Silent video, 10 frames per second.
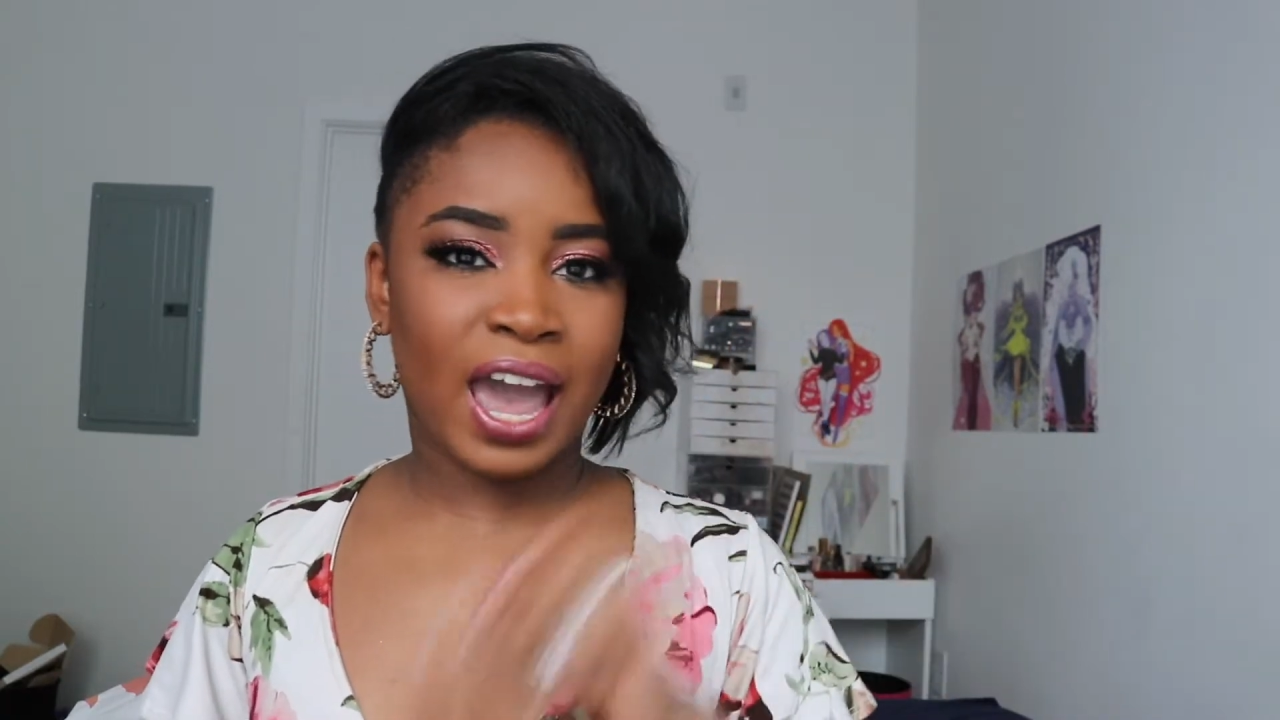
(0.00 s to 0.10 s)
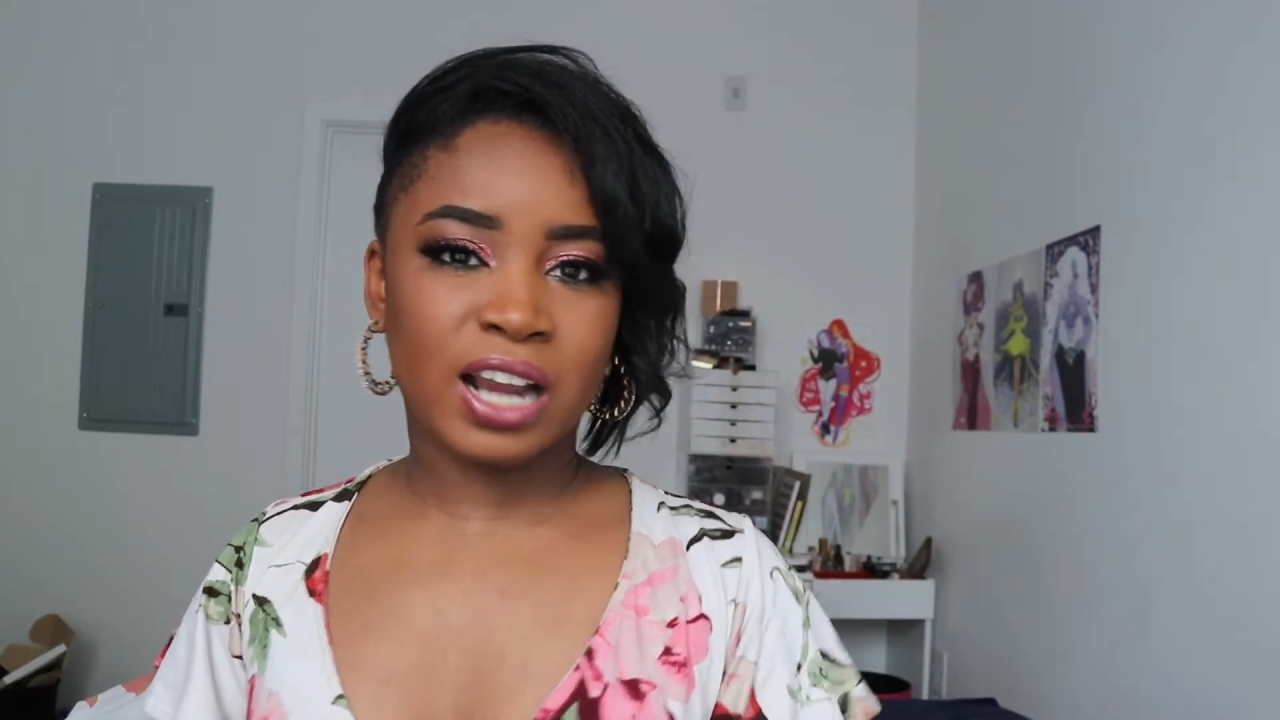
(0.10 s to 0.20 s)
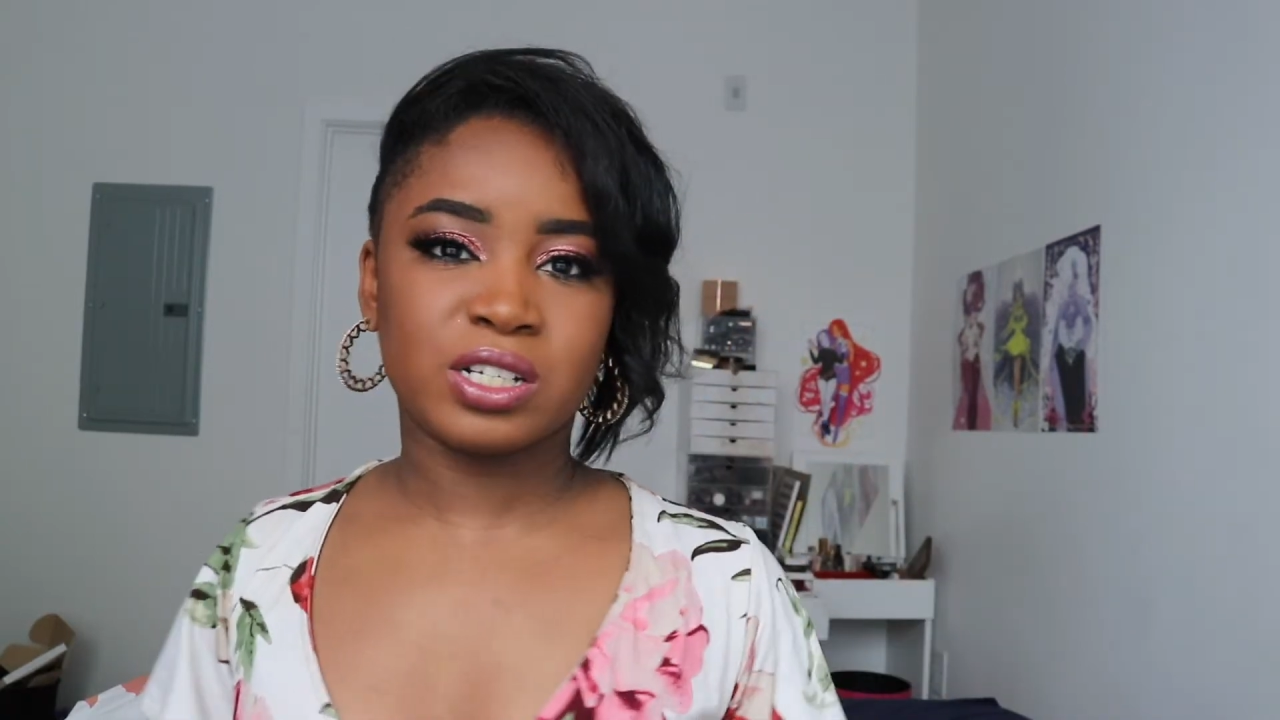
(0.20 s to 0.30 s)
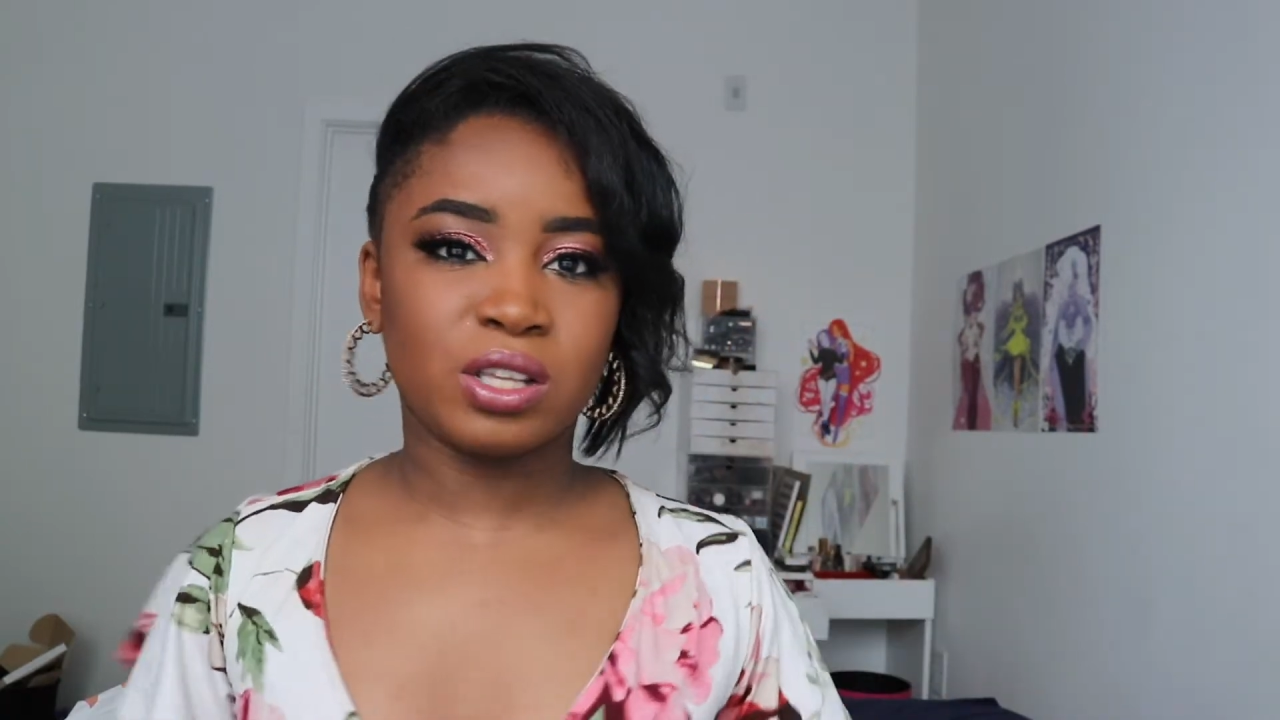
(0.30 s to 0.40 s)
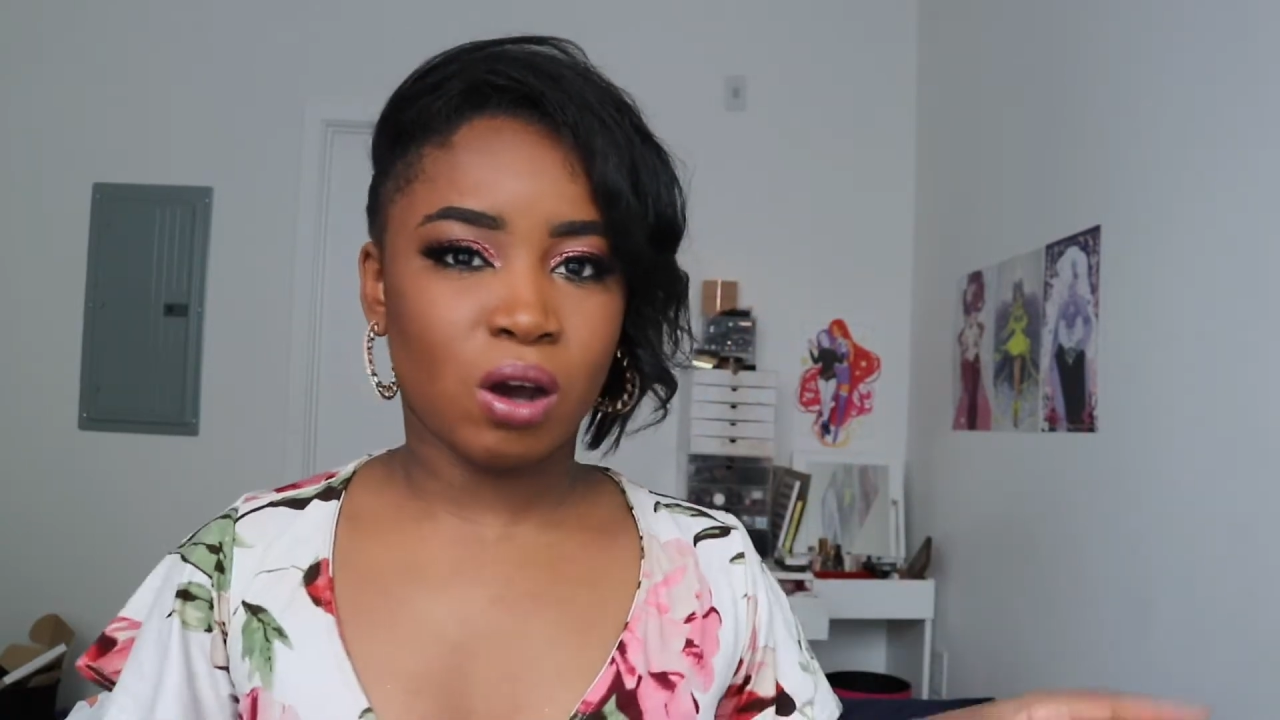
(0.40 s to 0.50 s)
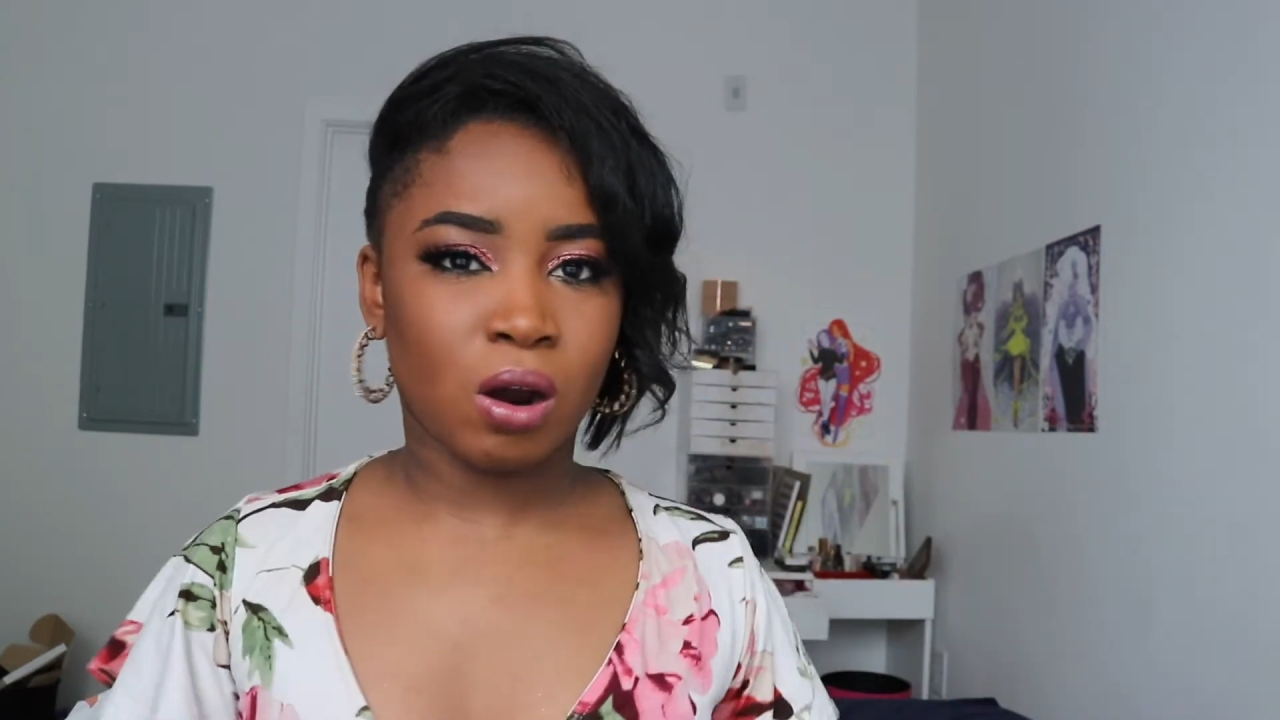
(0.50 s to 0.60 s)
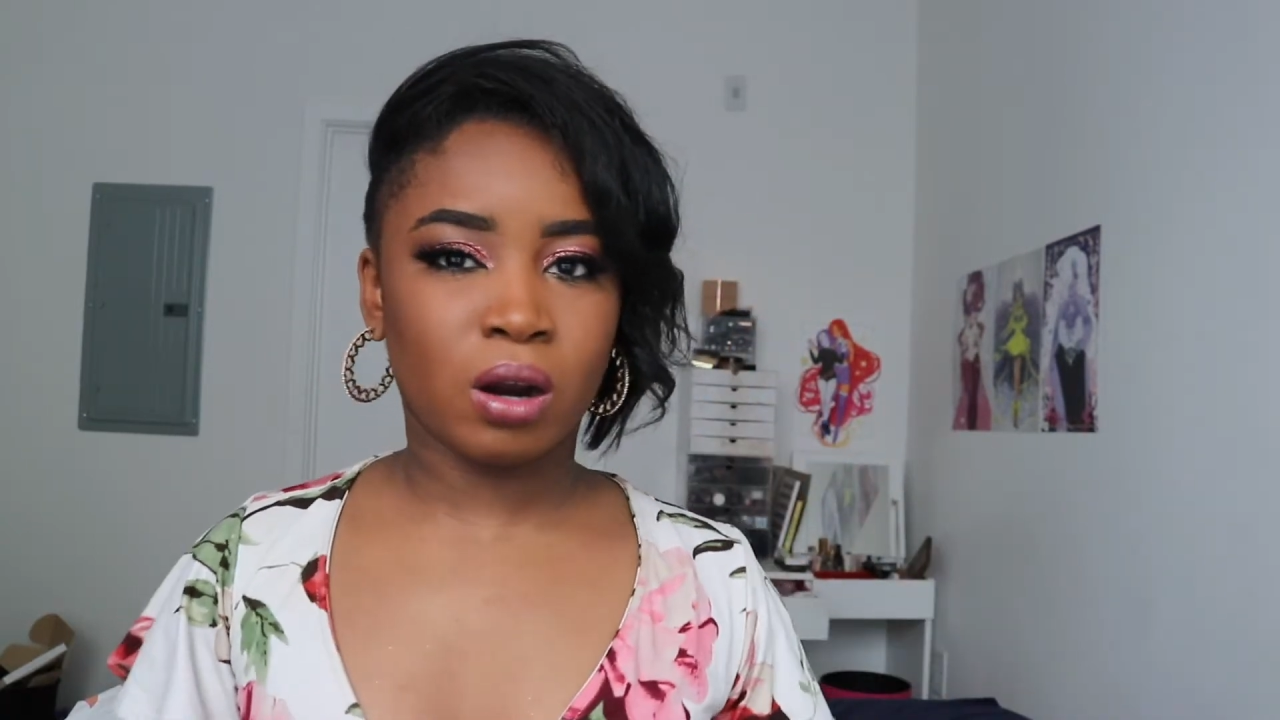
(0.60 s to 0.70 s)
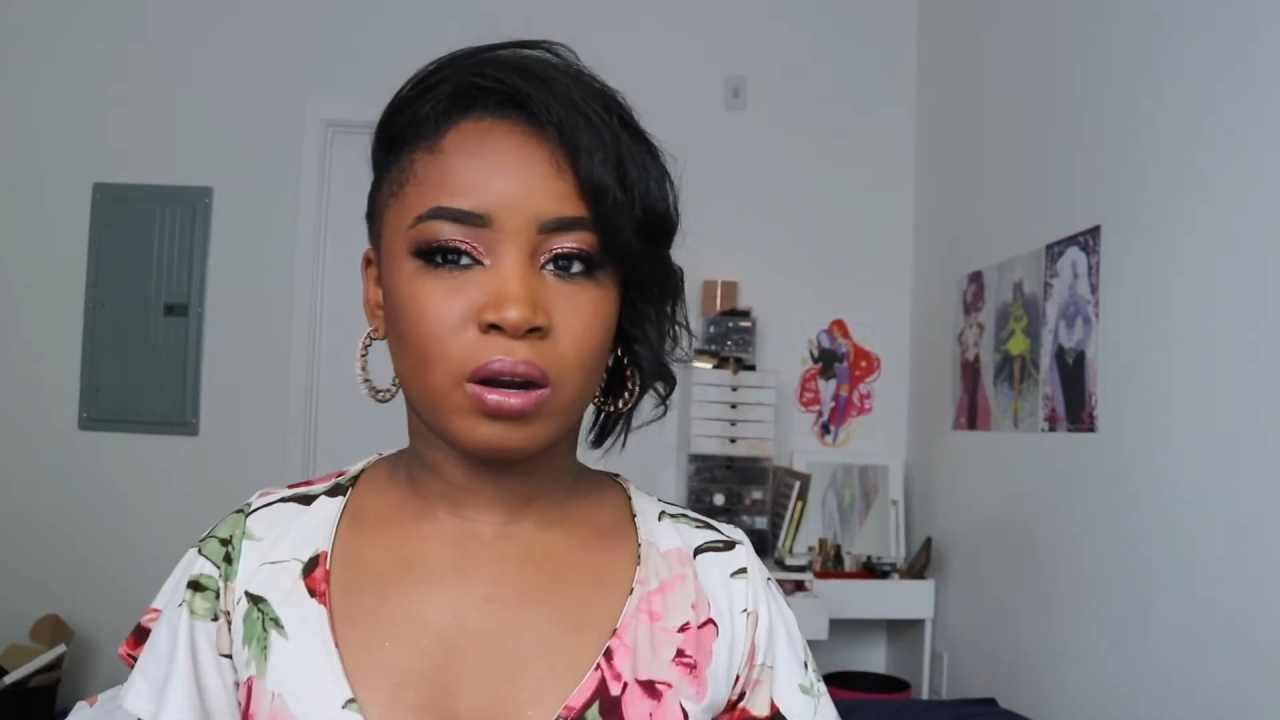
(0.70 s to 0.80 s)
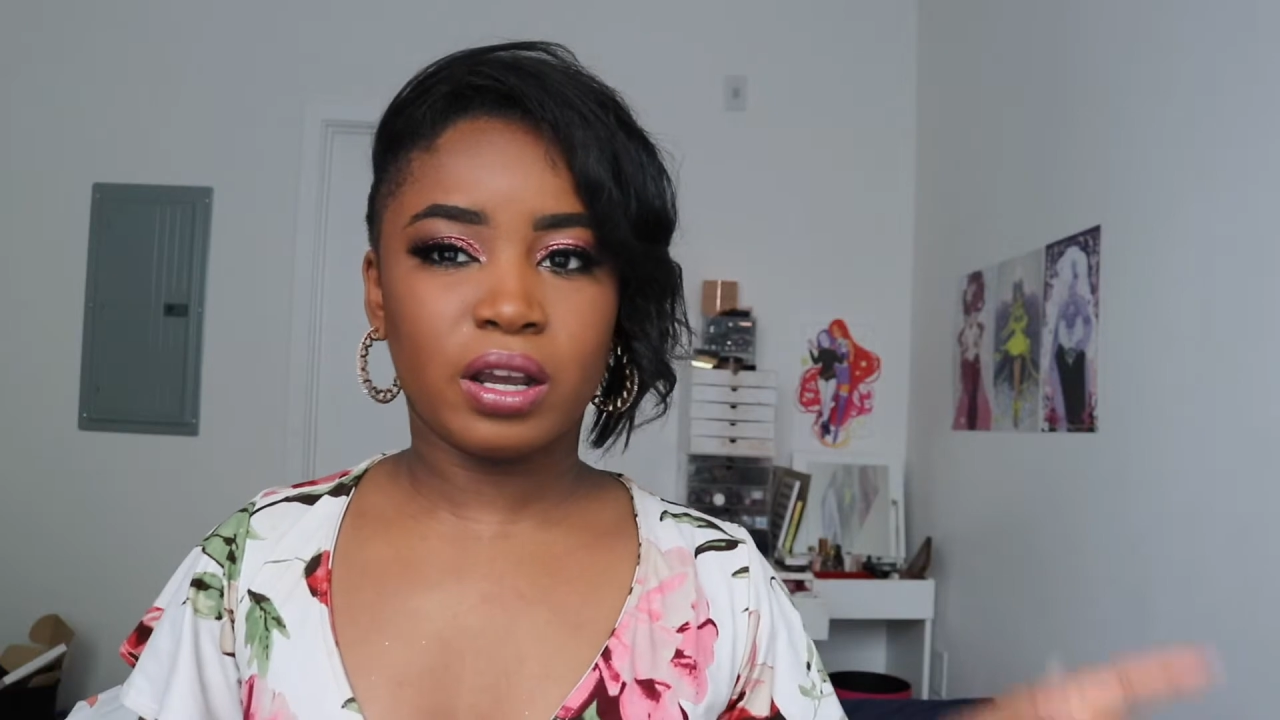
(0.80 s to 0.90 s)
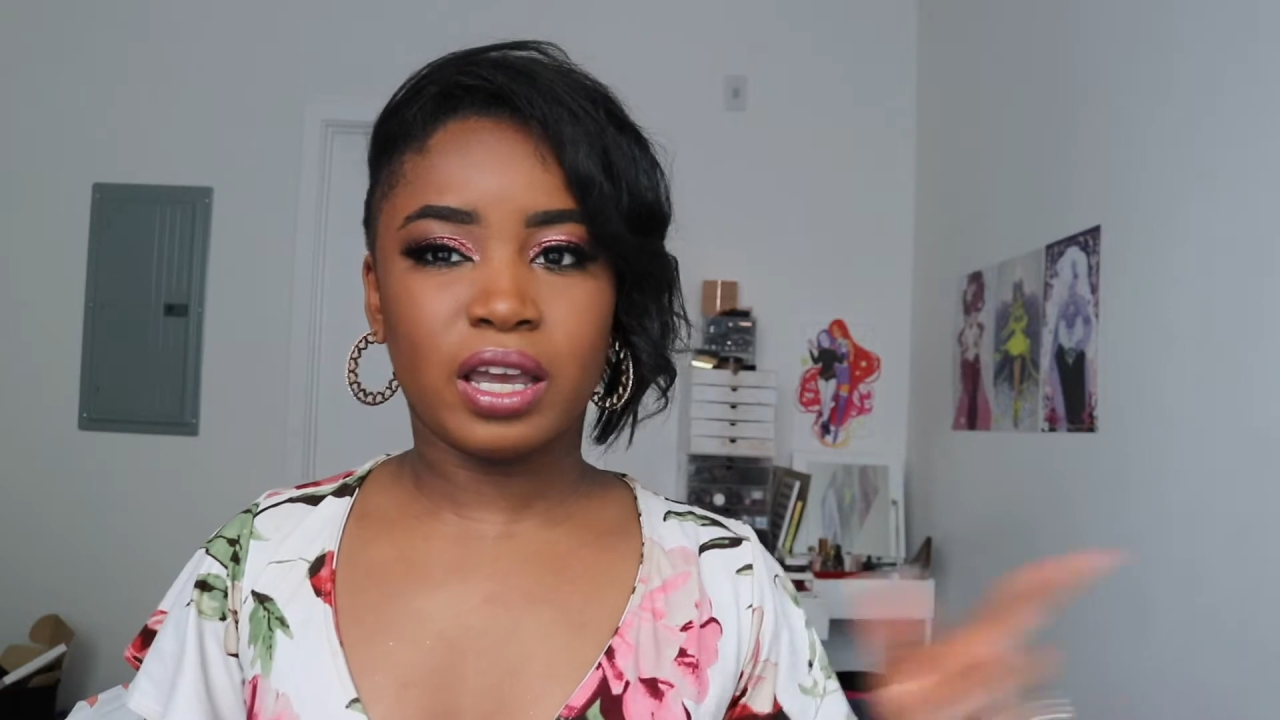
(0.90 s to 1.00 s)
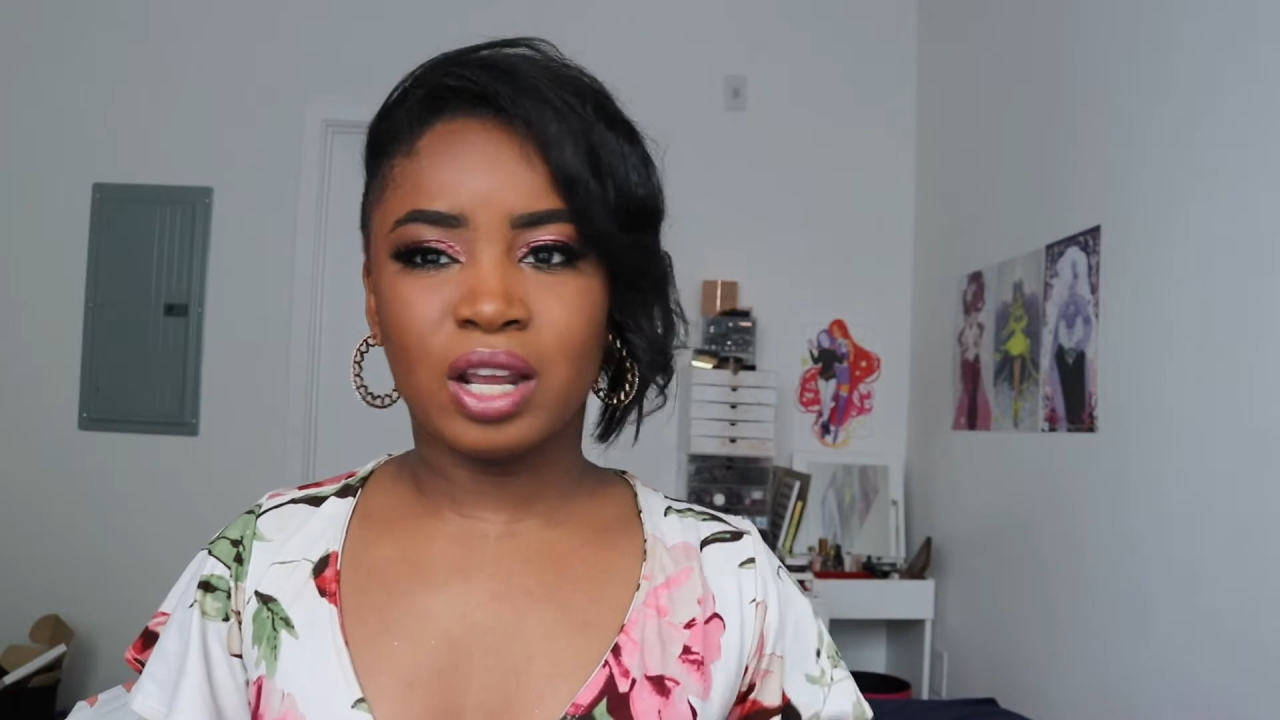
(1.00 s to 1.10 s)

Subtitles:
actually are